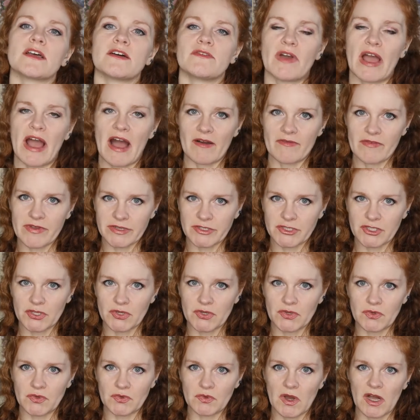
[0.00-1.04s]
of having
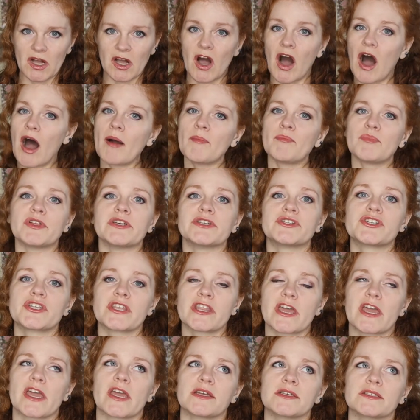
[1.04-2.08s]
to accomplish
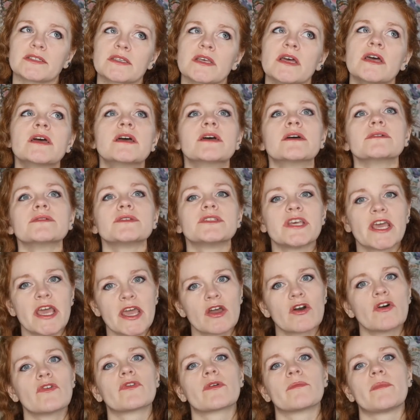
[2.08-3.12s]
things
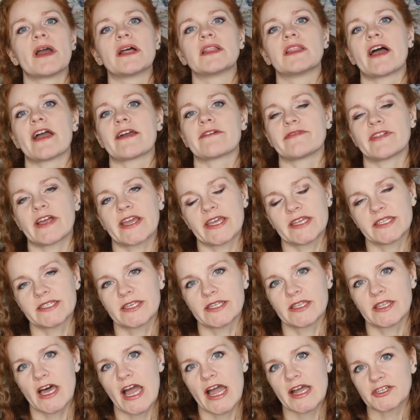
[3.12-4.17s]
take over my life like it
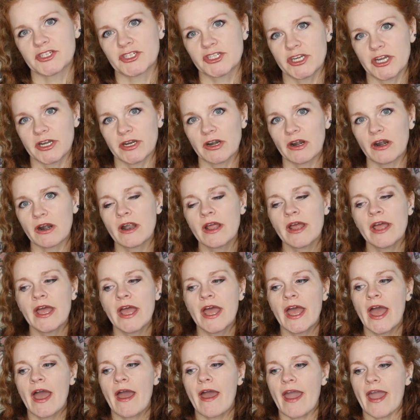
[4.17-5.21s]
did last year.
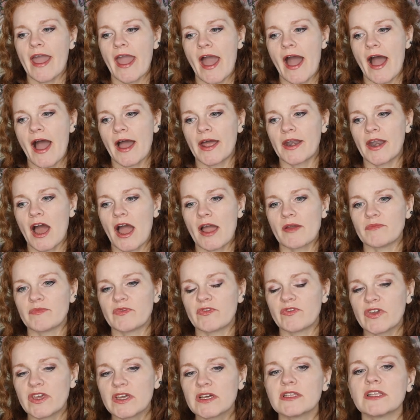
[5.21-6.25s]
And I'm
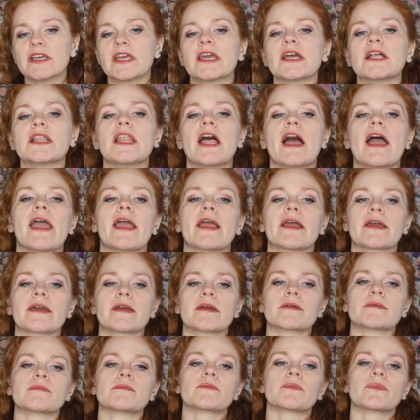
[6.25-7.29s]
feeling like
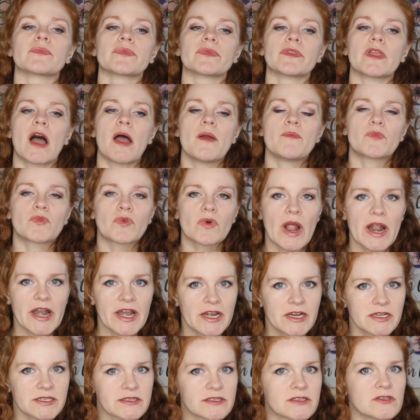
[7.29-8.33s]
I'm
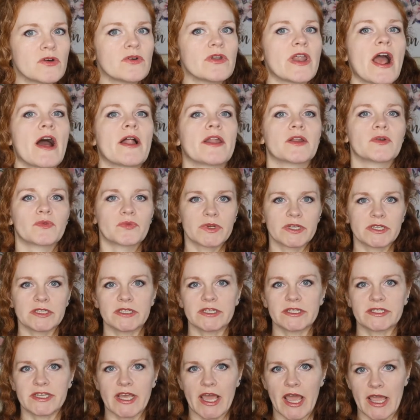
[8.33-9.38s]
ready to slow down and
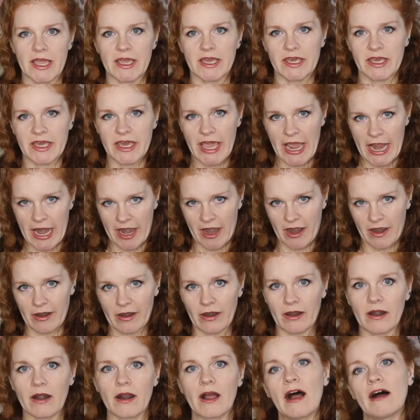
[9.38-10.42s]
really take
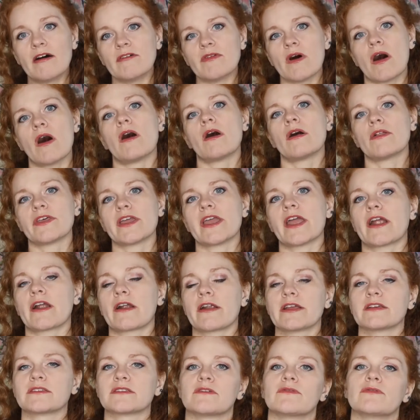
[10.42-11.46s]
care of all the
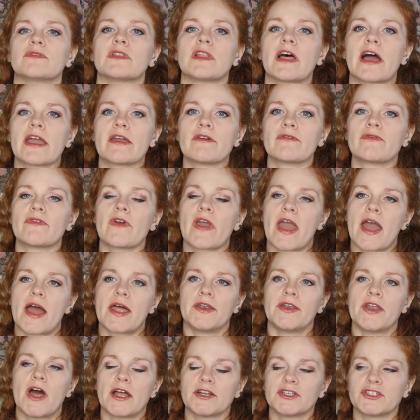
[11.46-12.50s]
areas of life
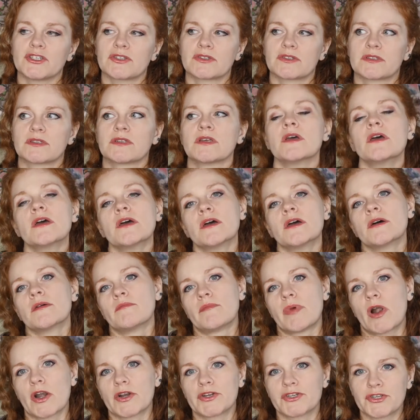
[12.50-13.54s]
and not just
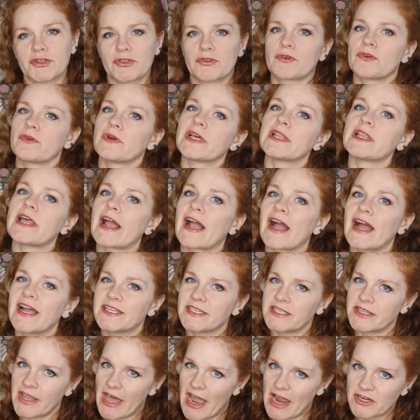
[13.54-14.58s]
barge through it like I
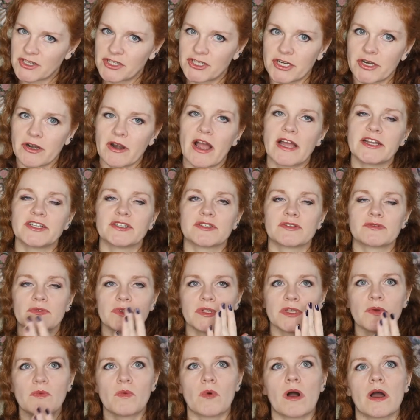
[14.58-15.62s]
did last year. I just
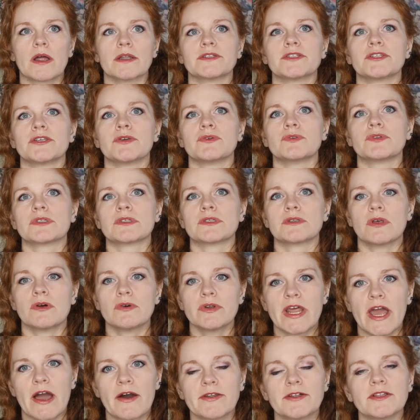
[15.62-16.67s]
really want to slow
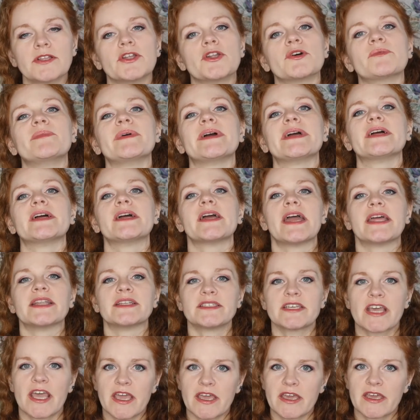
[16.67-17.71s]
down a little bit and
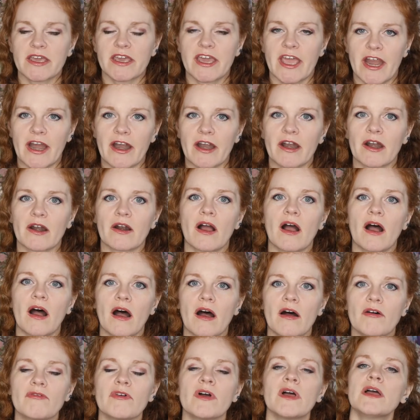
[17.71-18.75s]
take care
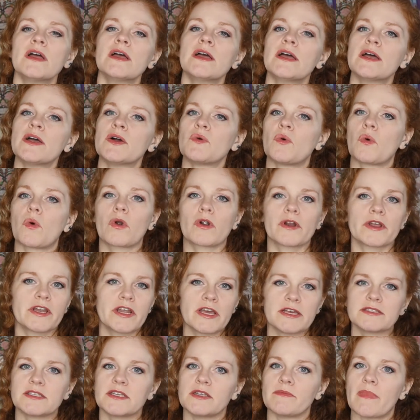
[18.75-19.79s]
of
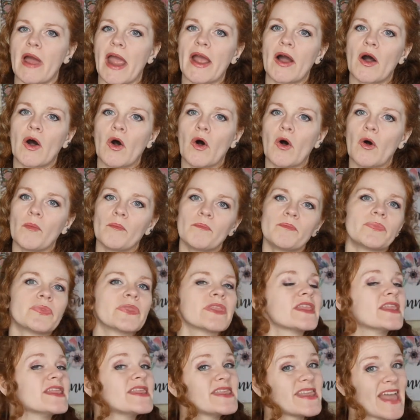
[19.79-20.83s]
organizing my home.
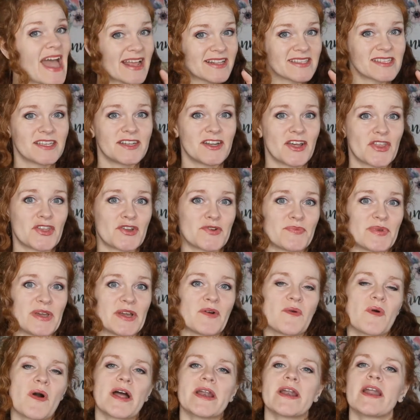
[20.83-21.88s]
That's another big
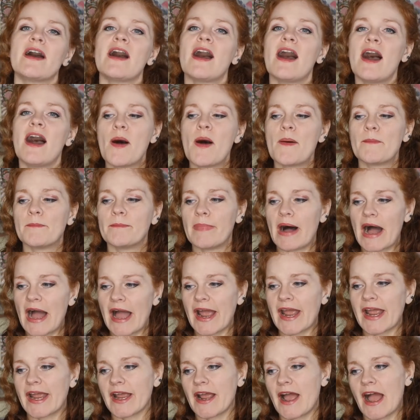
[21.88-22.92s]
one.
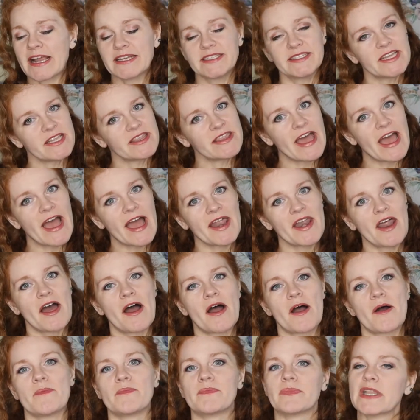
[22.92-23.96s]
I did that
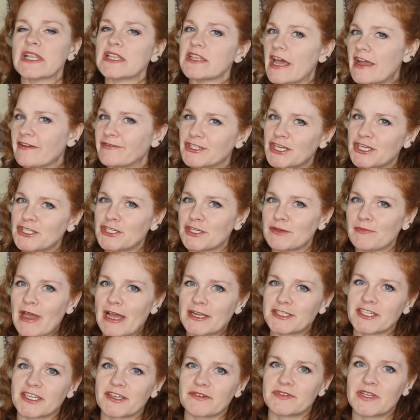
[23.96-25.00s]
life-changing
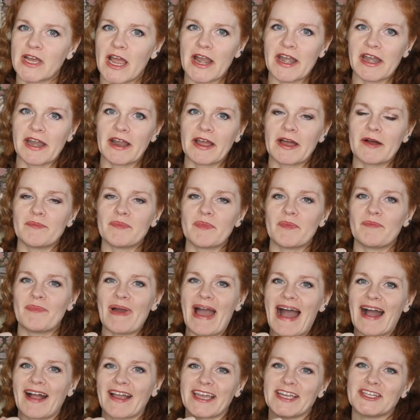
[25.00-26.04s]
magic of tidying up
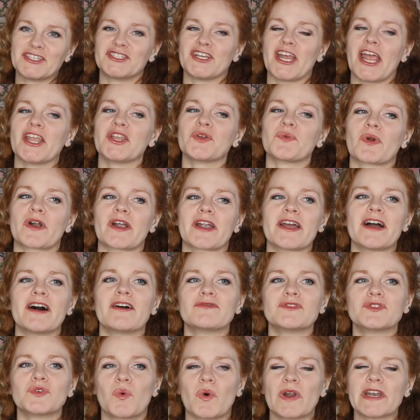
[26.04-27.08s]
back in January
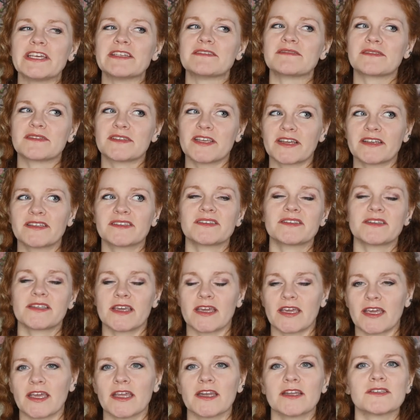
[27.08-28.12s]
of
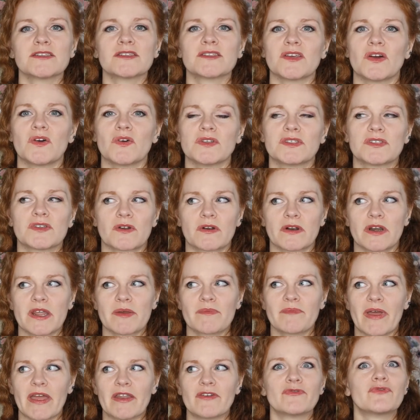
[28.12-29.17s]
2016, so it's already
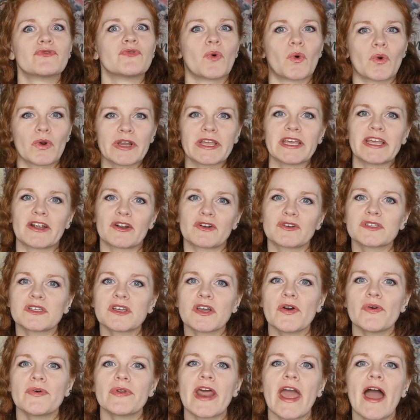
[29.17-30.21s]
been 4 years
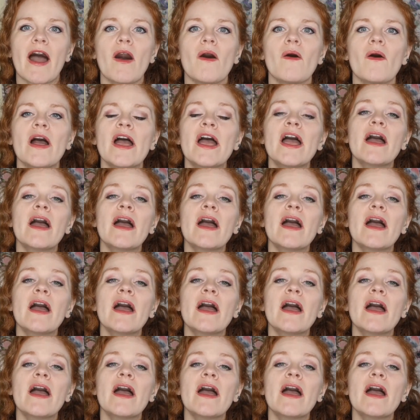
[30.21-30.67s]
ago now.